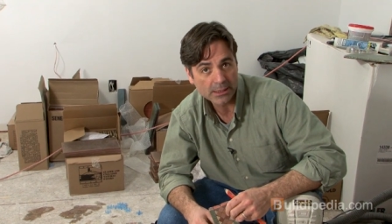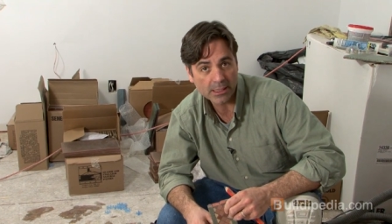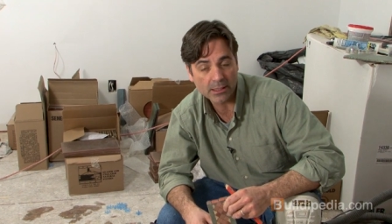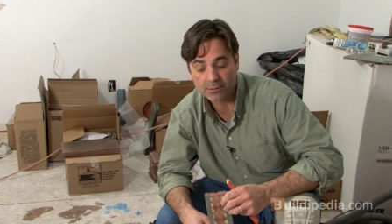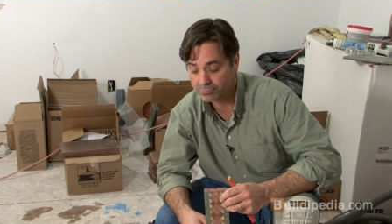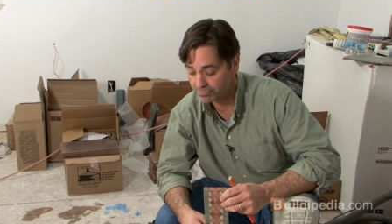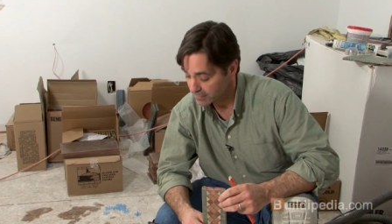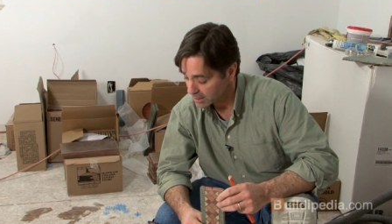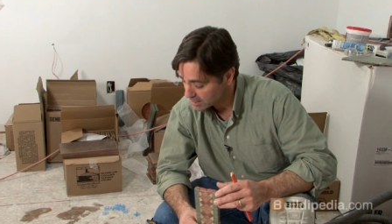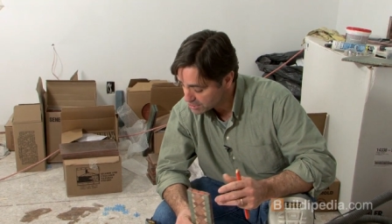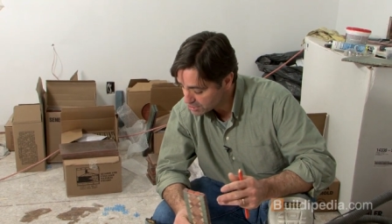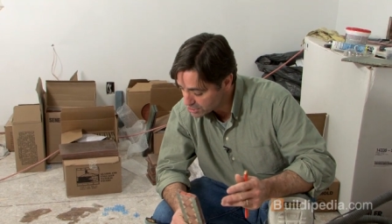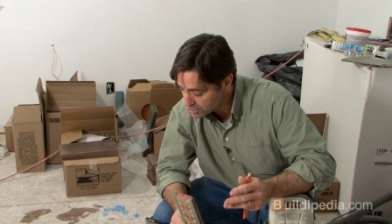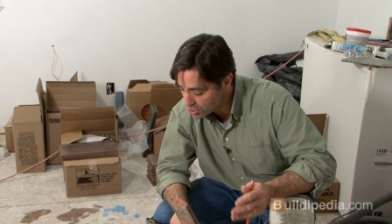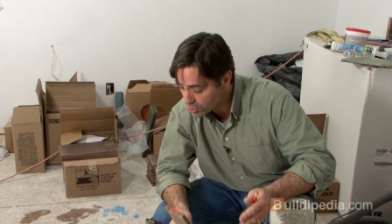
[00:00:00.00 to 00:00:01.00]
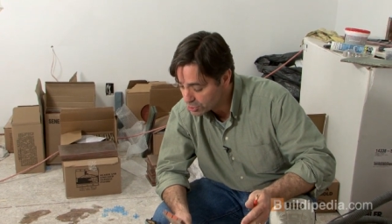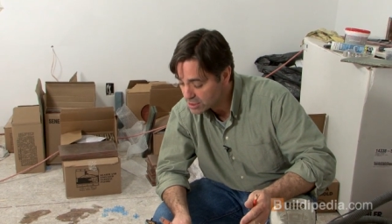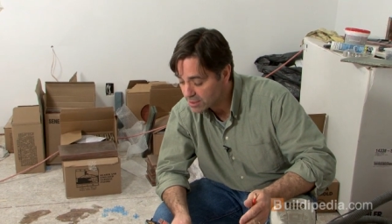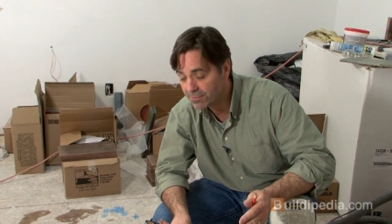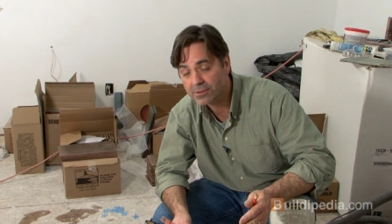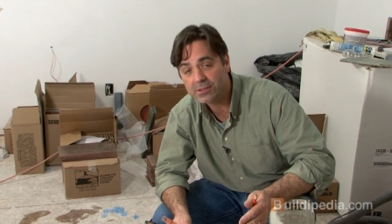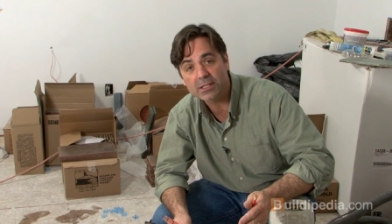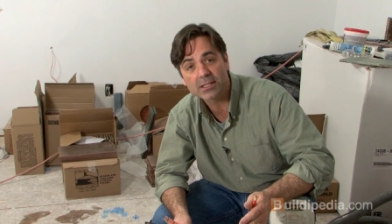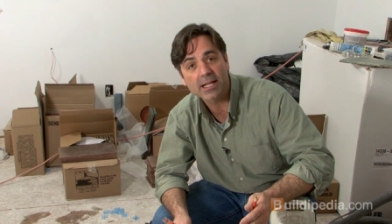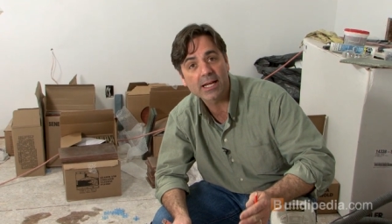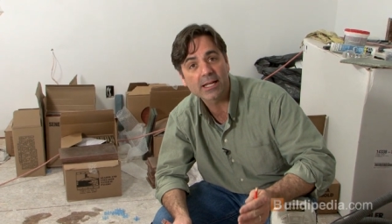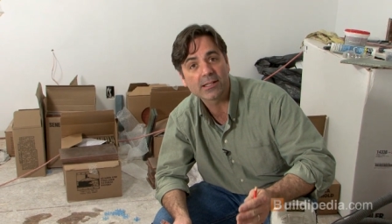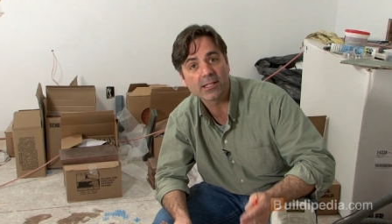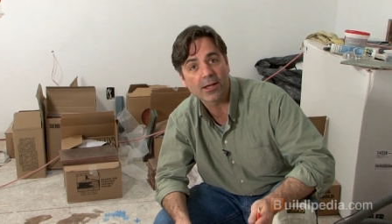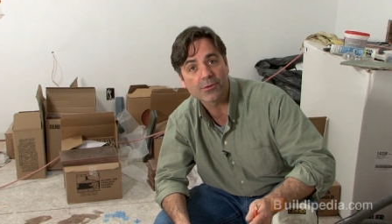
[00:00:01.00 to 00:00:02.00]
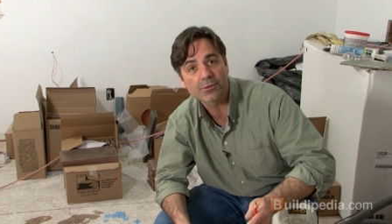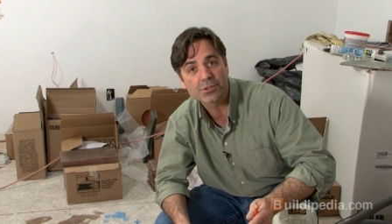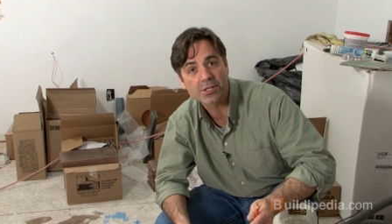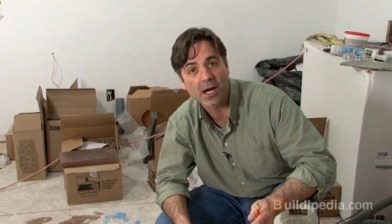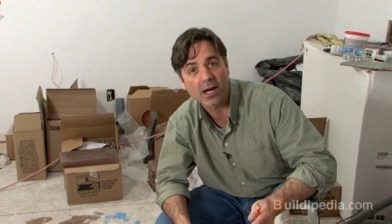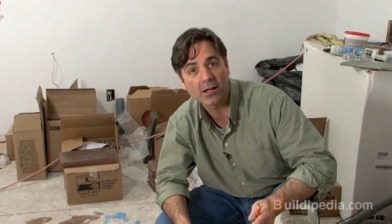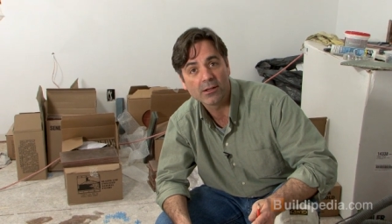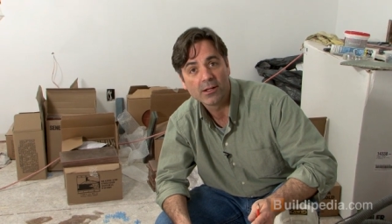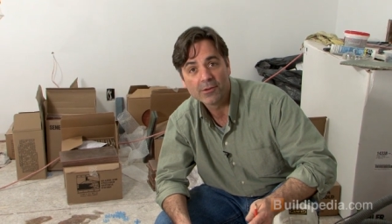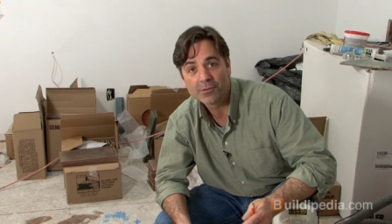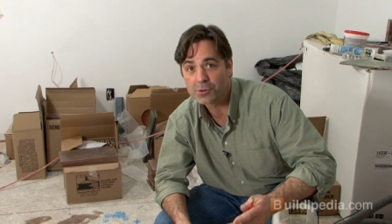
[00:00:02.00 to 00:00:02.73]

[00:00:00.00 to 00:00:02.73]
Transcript: Now, this is no different than laying the other tile.